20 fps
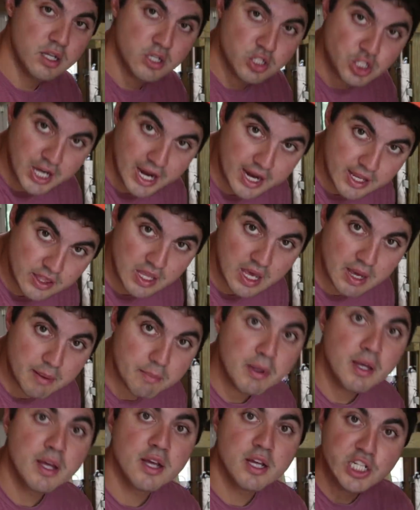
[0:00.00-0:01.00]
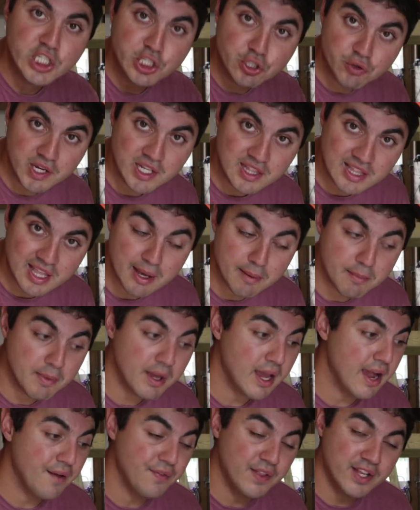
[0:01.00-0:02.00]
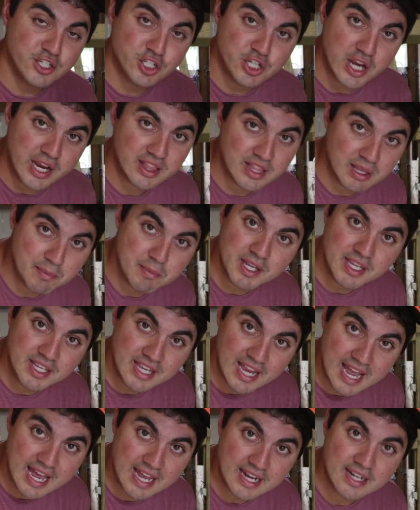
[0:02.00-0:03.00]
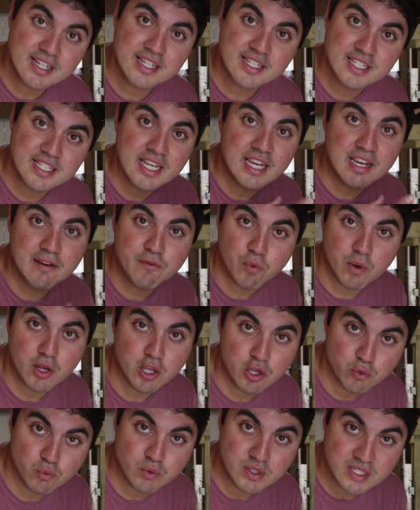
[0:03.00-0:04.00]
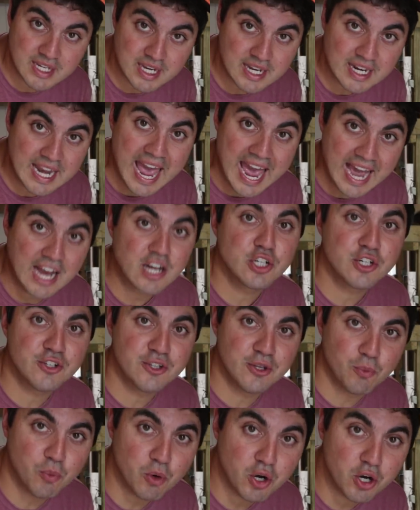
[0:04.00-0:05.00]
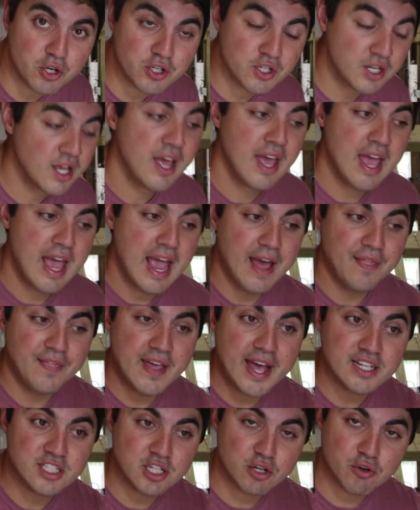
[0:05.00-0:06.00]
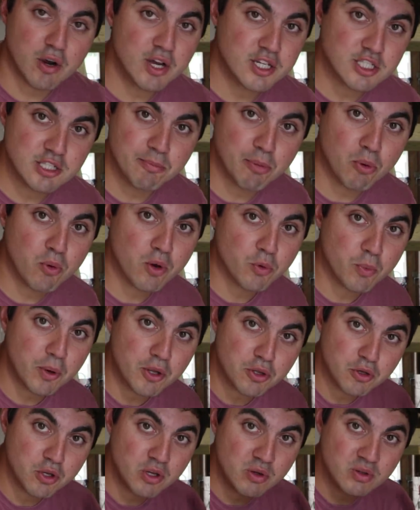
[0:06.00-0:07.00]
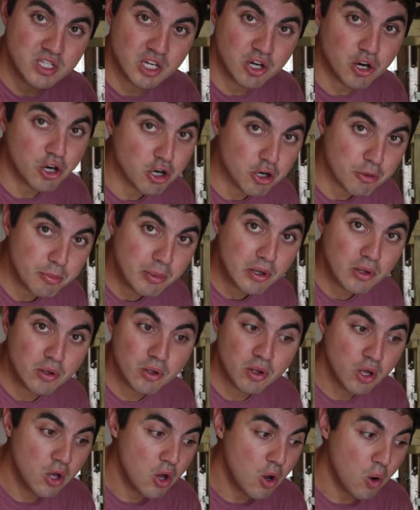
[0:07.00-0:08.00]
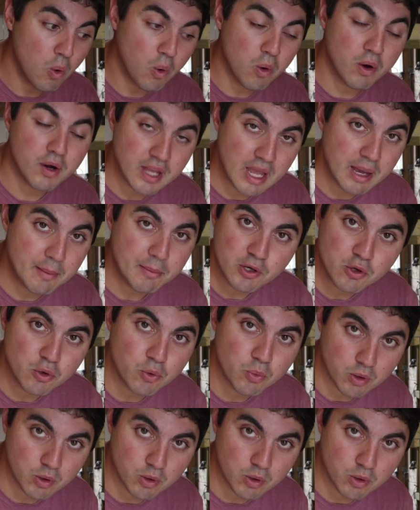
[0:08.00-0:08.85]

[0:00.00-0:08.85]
check them, treat them, and then check them again to see if what you did actually worked. And that's across the board, whether you're using herbal or chemical